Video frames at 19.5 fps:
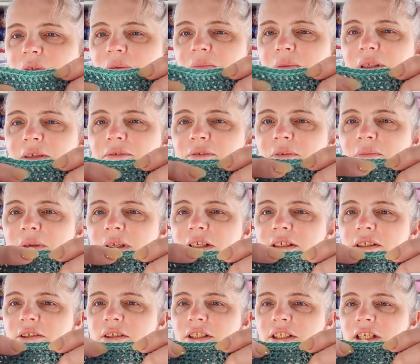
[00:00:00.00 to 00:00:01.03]
ripply for me,
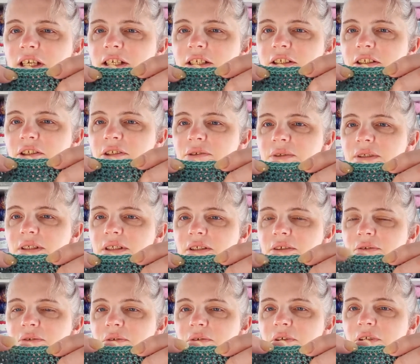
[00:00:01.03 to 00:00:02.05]
so I changed it to a
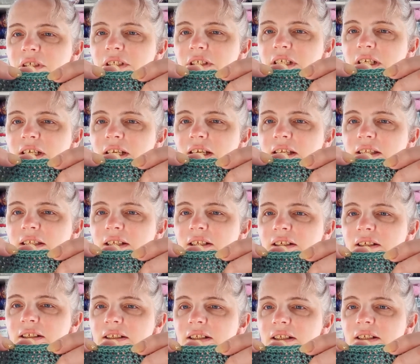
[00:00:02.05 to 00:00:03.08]
single crochet, and then
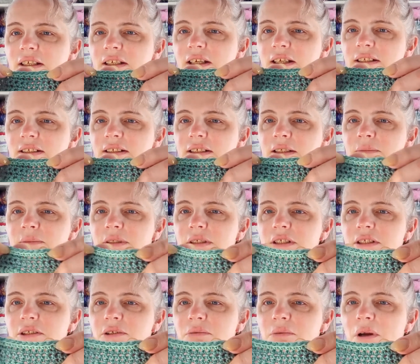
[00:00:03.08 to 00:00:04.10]
I did a slip
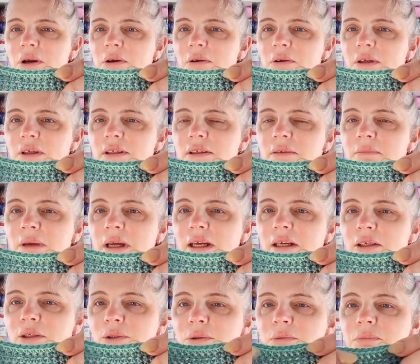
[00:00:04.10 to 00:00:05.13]
stitch row in the back
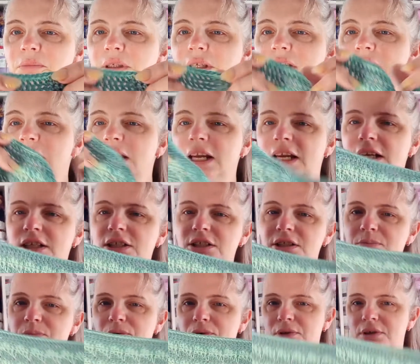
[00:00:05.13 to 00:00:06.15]
loop, and it
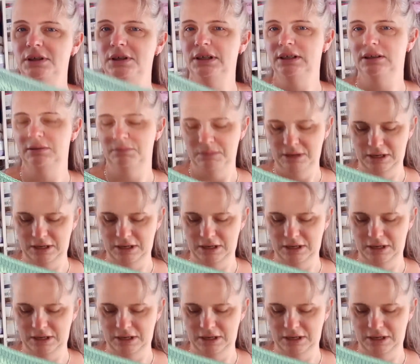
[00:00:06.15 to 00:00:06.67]
just bordered in and